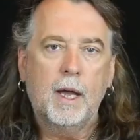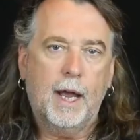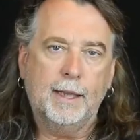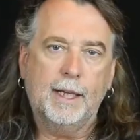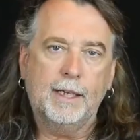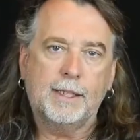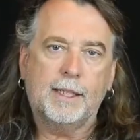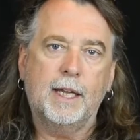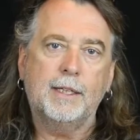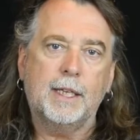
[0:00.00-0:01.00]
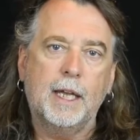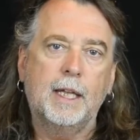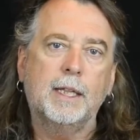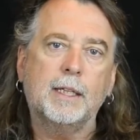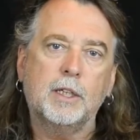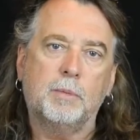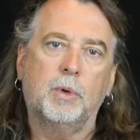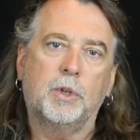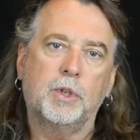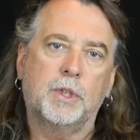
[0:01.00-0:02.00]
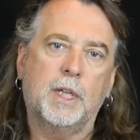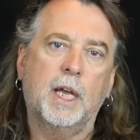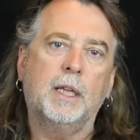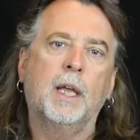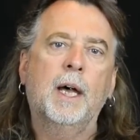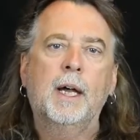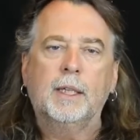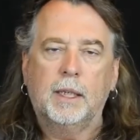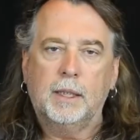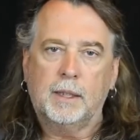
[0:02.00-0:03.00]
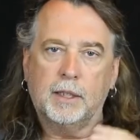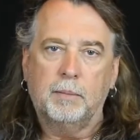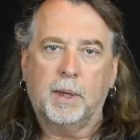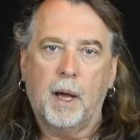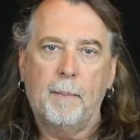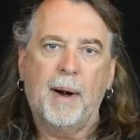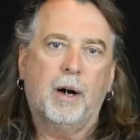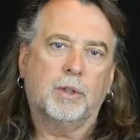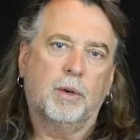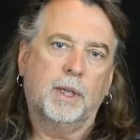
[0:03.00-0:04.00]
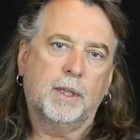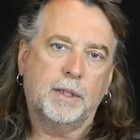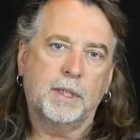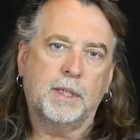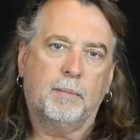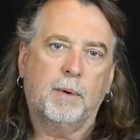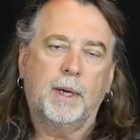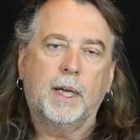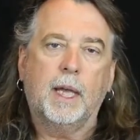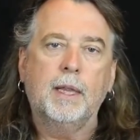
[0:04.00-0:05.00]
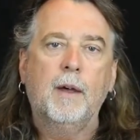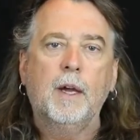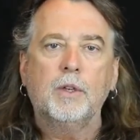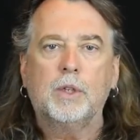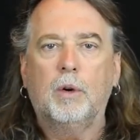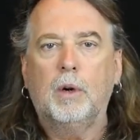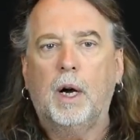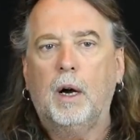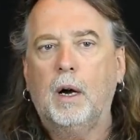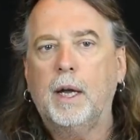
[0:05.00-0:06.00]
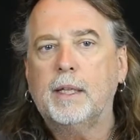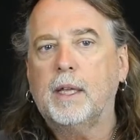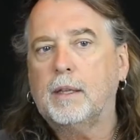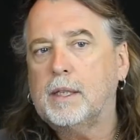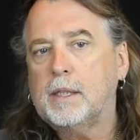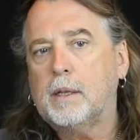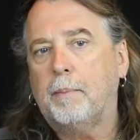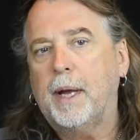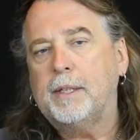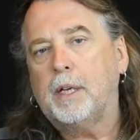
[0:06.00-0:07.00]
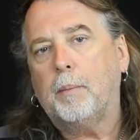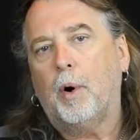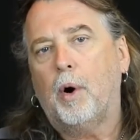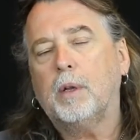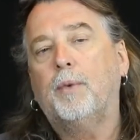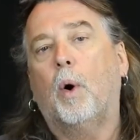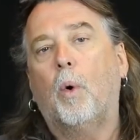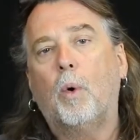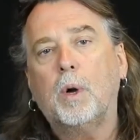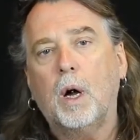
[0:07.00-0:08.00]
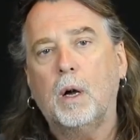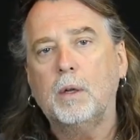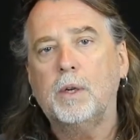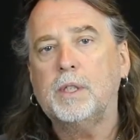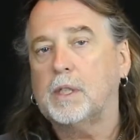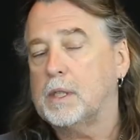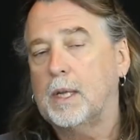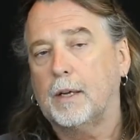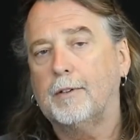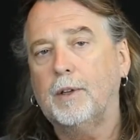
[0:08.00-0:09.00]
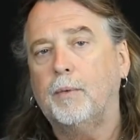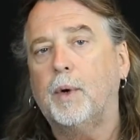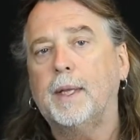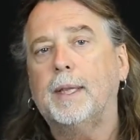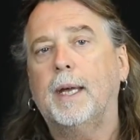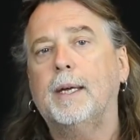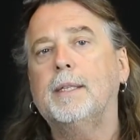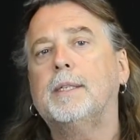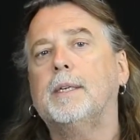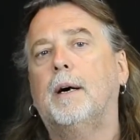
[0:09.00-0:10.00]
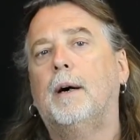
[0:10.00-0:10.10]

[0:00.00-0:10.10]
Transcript: and that it stays in the dispersion state, that it doesn't become powder, or it doesn't separate again. So this is the basic part for all colors. It's not only for Intenze.